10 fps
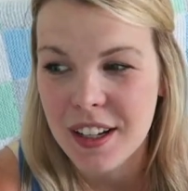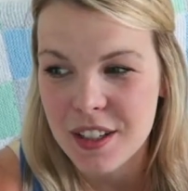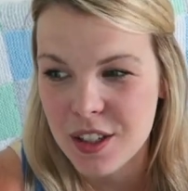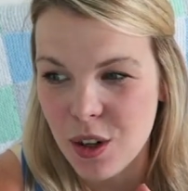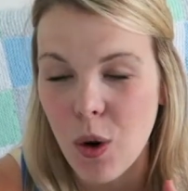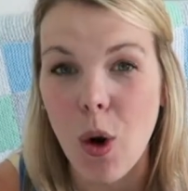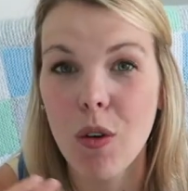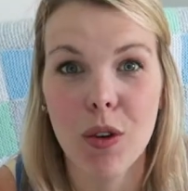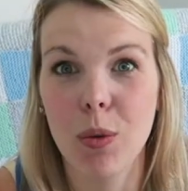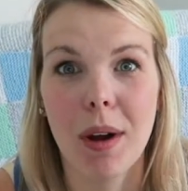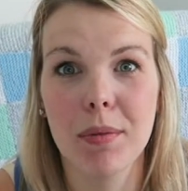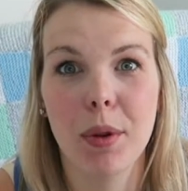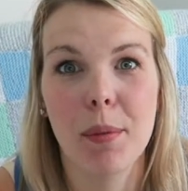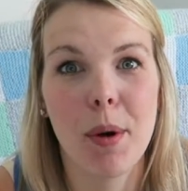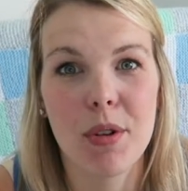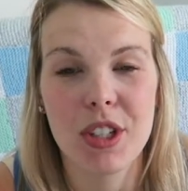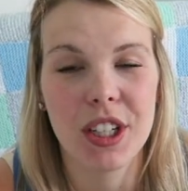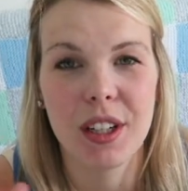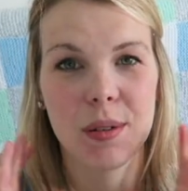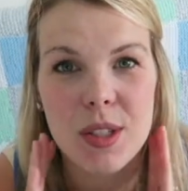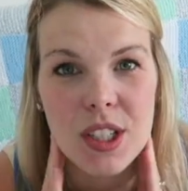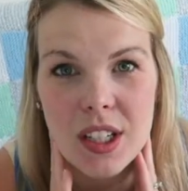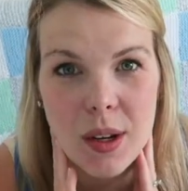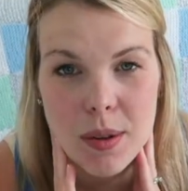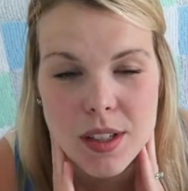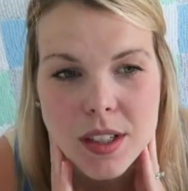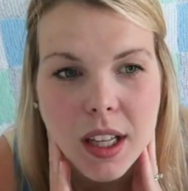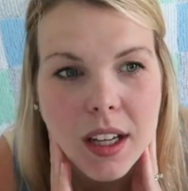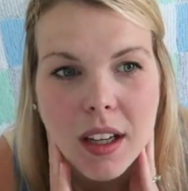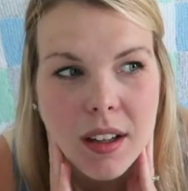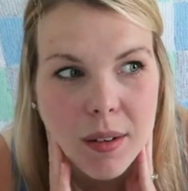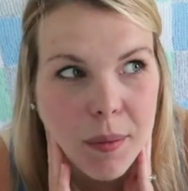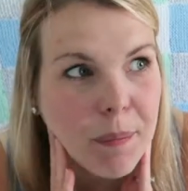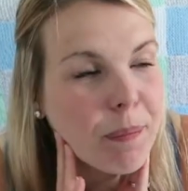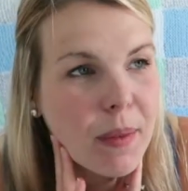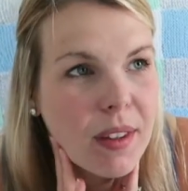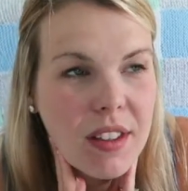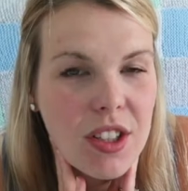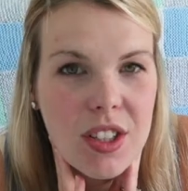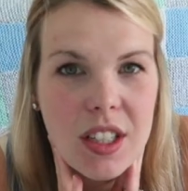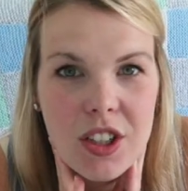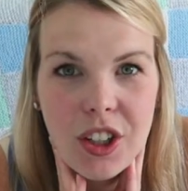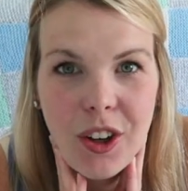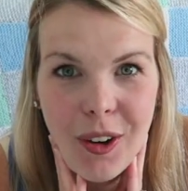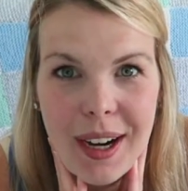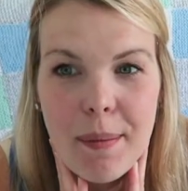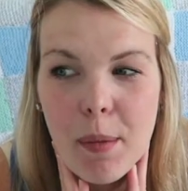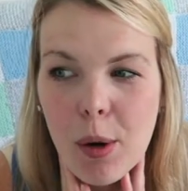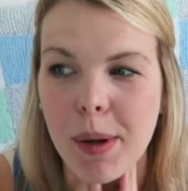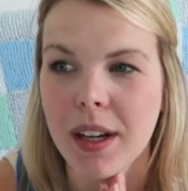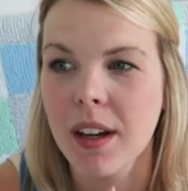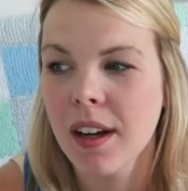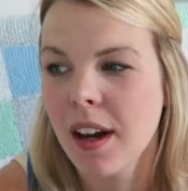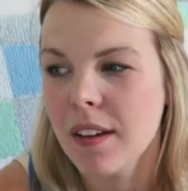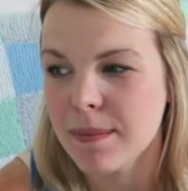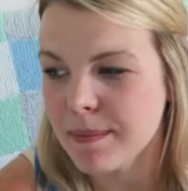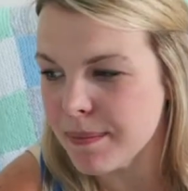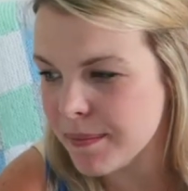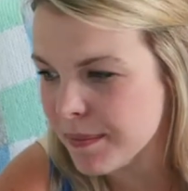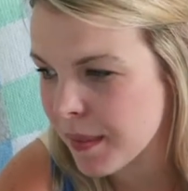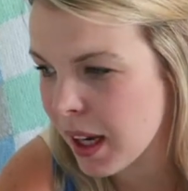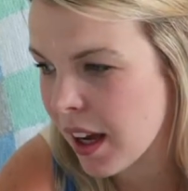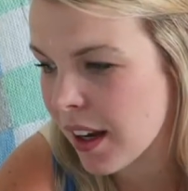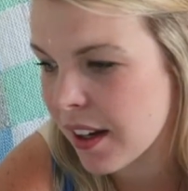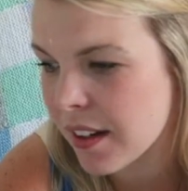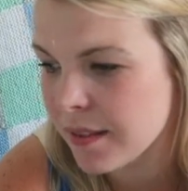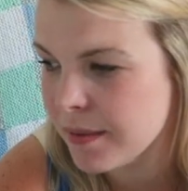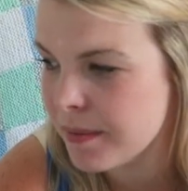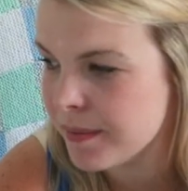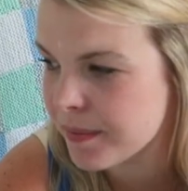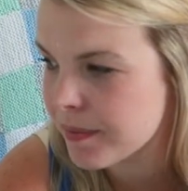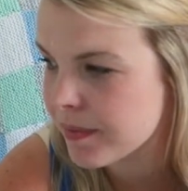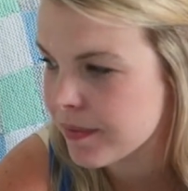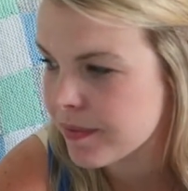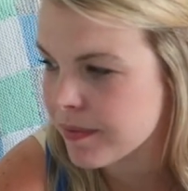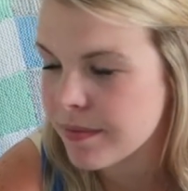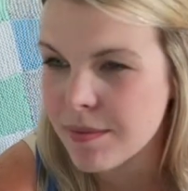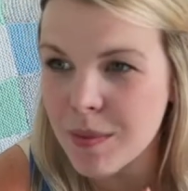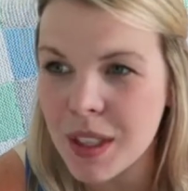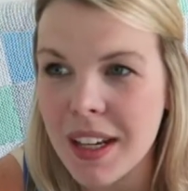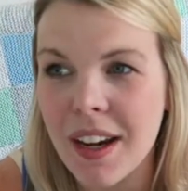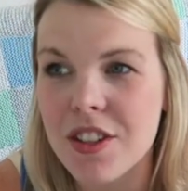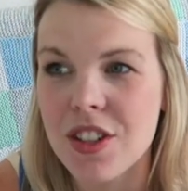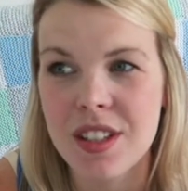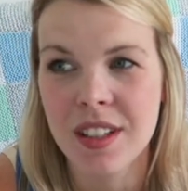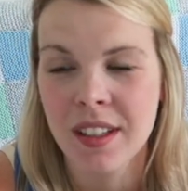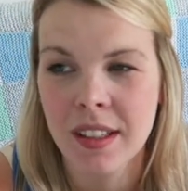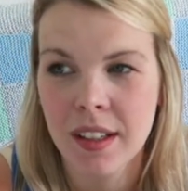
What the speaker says: so overwhelmed with emotion. It was like just such a great moment. And yeah, just